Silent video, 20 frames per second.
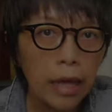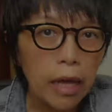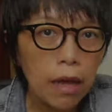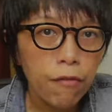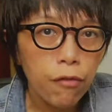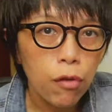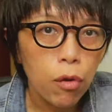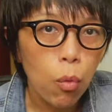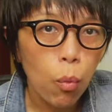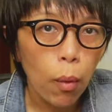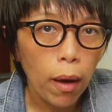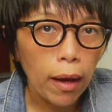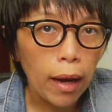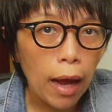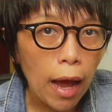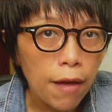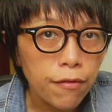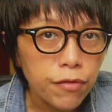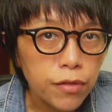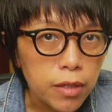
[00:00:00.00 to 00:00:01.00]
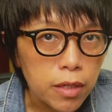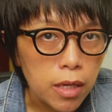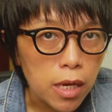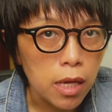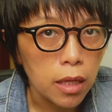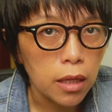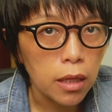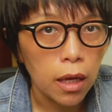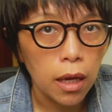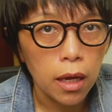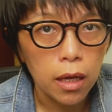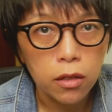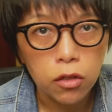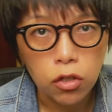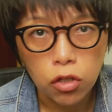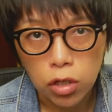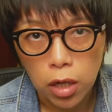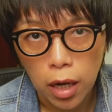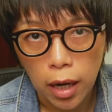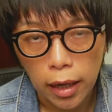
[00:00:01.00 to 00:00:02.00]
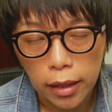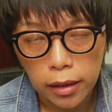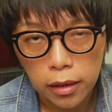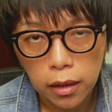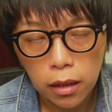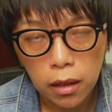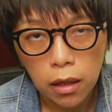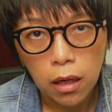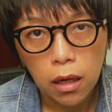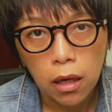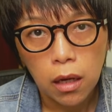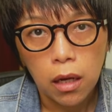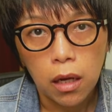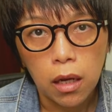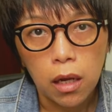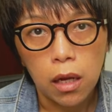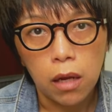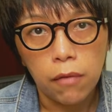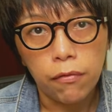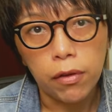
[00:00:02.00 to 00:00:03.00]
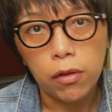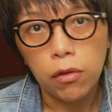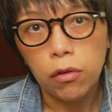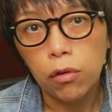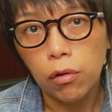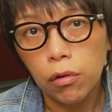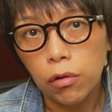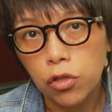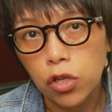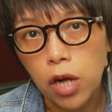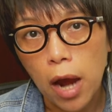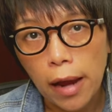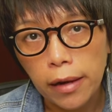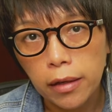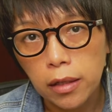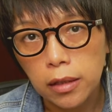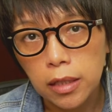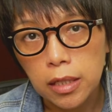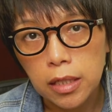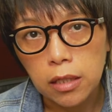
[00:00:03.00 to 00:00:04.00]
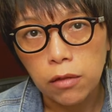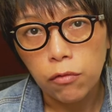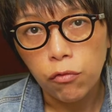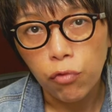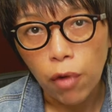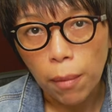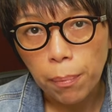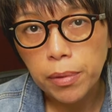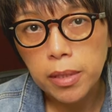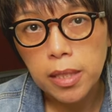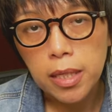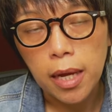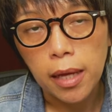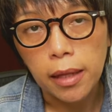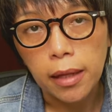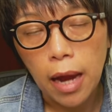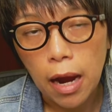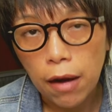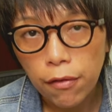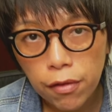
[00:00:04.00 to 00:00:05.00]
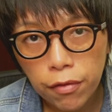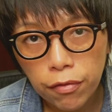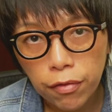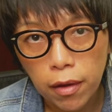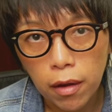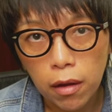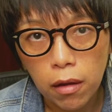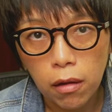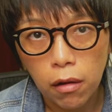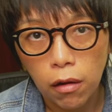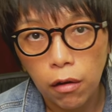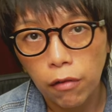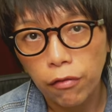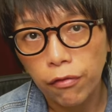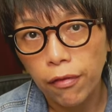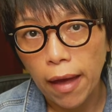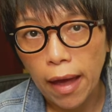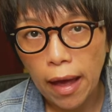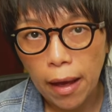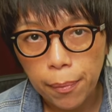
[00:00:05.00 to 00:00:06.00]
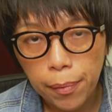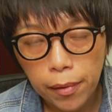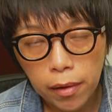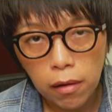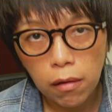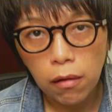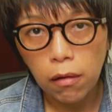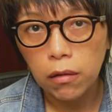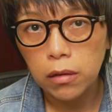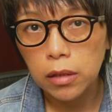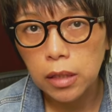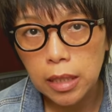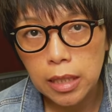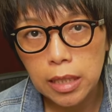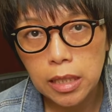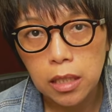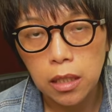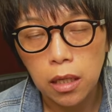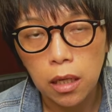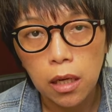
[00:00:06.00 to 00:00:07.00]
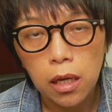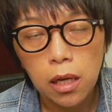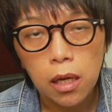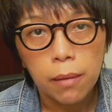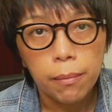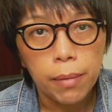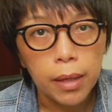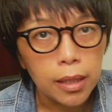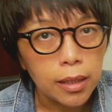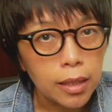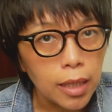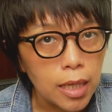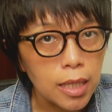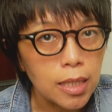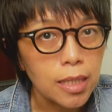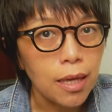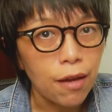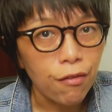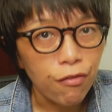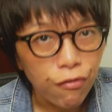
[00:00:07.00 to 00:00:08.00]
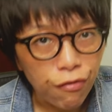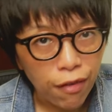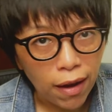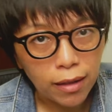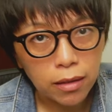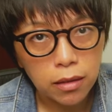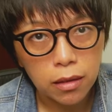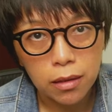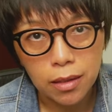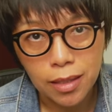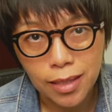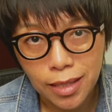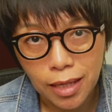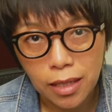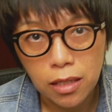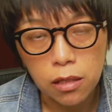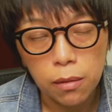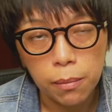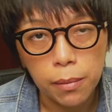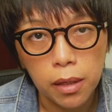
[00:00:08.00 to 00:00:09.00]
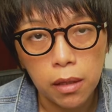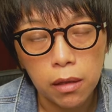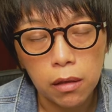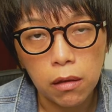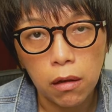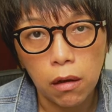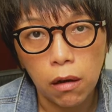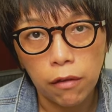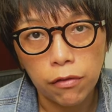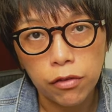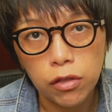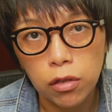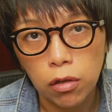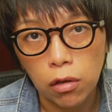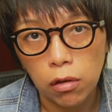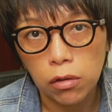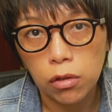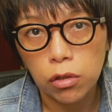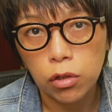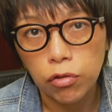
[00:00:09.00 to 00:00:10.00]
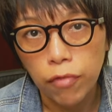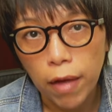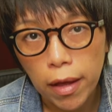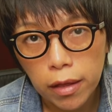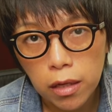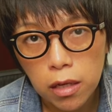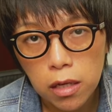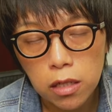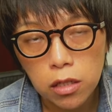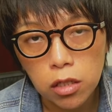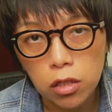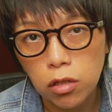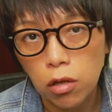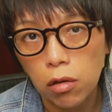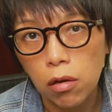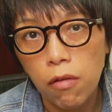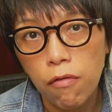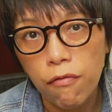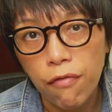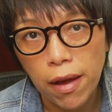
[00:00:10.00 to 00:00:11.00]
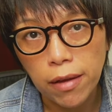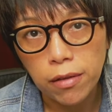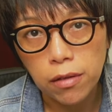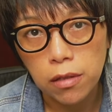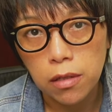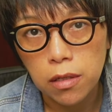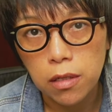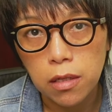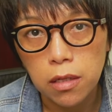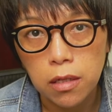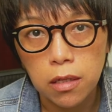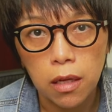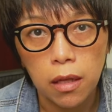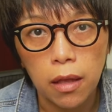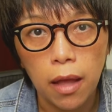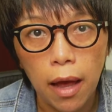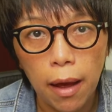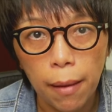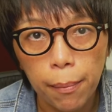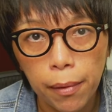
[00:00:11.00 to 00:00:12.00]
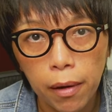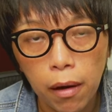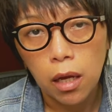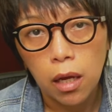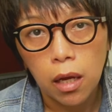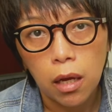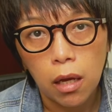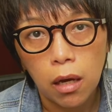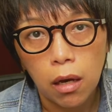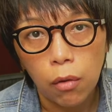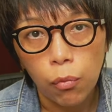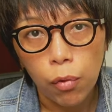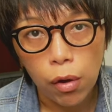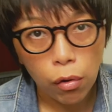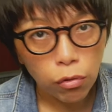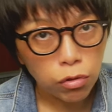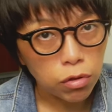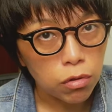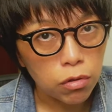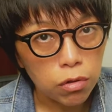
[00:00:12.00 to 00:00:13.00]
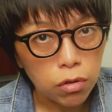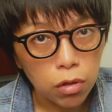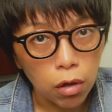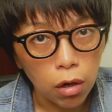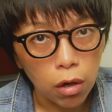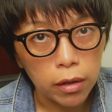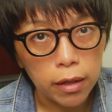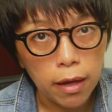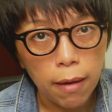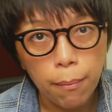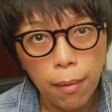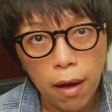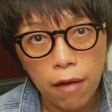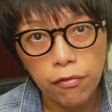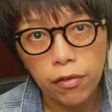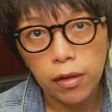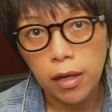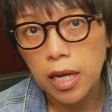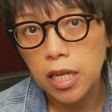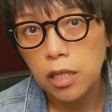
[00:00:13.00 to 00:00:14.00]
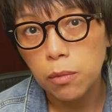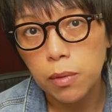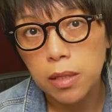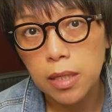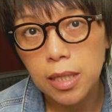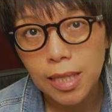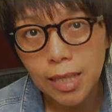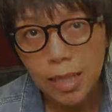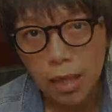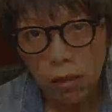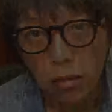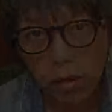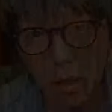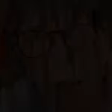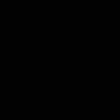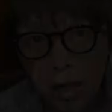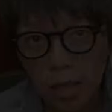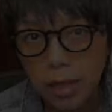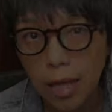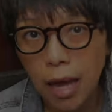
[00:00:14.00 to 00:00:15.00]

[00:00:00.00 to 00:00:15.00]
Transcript: gave you what I've seen in China, even though China doesn't represent everything of Apple or Tesla, but it does affect the sentiment of stock traders, stock investors in Apple. We also saw that Buffett has been selling its